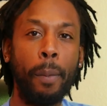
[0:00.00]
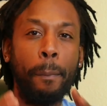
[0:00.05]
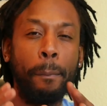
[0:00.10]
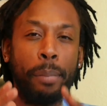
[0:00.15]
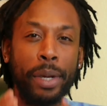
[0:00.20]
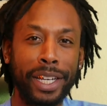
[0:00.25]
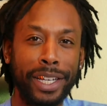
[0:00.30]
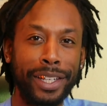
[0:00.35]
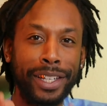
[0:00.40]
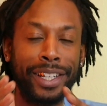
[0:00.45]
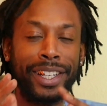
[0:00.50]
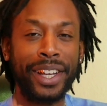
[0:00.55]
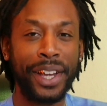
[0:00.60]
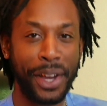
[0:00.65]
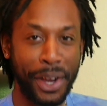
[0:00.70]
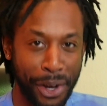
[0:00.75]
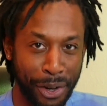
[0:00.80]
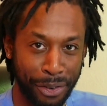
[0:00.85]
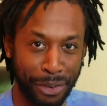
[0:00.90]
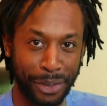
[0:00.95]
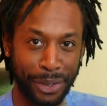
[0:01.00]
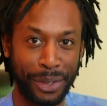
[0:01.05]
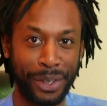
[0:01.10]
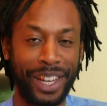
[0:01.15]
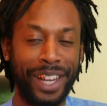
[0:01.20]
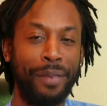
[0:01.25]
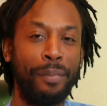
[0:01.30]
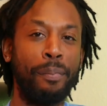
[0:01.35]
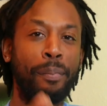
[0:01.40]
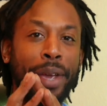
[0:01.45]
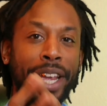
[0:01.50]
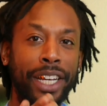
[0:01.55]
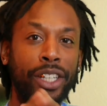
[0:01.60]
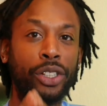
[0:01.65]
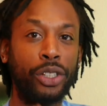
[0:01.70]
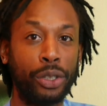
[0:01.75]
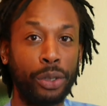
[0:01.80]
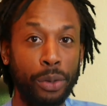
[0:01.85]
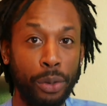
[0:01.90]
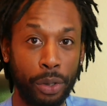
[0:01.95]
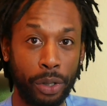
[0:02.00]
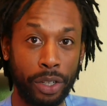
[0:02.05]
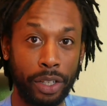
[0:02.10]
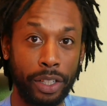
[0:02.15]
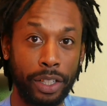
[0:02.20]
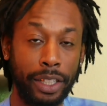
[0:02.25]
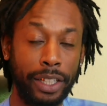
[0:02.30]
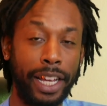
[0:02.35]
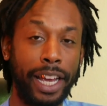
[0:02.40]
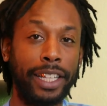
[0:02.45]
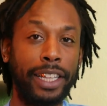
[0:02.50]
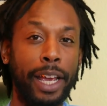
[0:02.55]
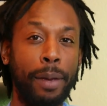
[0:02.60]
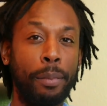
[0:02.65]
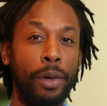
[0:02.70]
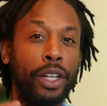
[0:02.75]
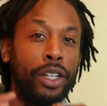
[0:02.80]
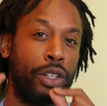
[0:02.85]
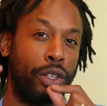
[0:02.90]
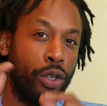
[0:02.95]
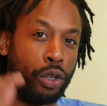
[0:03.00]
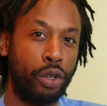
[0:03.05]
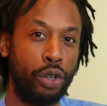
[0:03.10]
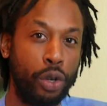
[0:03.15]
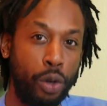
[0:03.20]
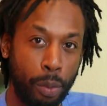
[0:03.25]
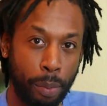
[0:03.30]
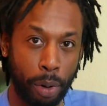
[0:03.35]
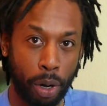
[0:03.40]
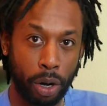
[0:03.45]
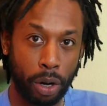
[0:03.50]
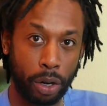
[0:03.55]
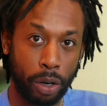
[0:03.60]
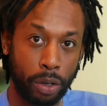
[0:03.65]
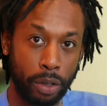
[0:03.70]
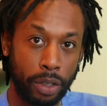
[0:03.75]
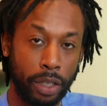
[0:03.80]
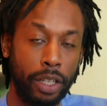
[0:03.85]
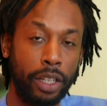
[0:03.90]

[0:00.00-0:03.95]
be careful and make sure that that money you do borrow